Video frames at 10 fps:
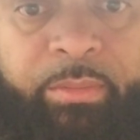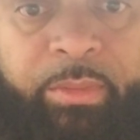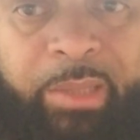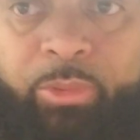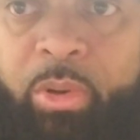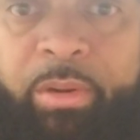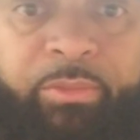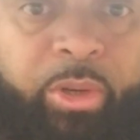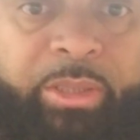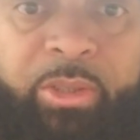I'm doing the
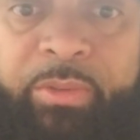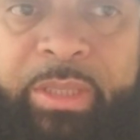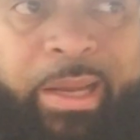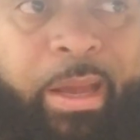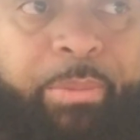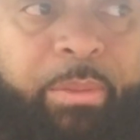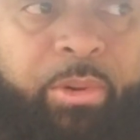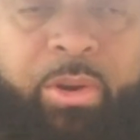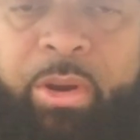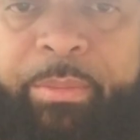voiceovers. I had people
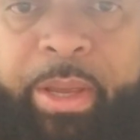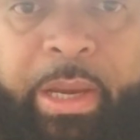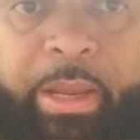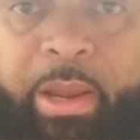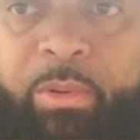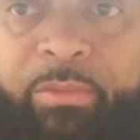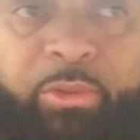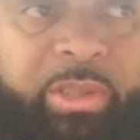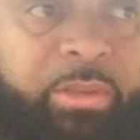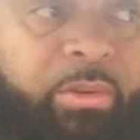call me. They want
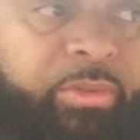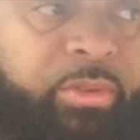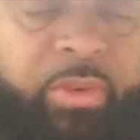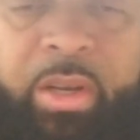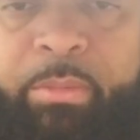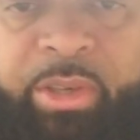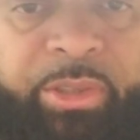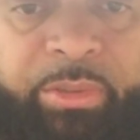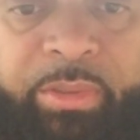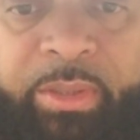voiceovers for
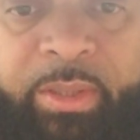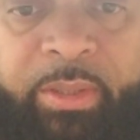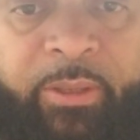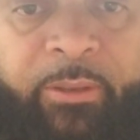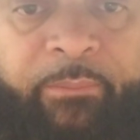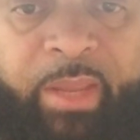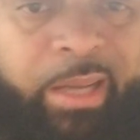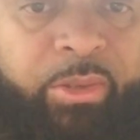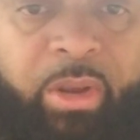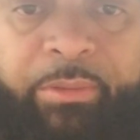commercials.
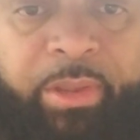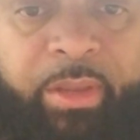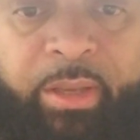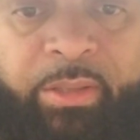I do everything.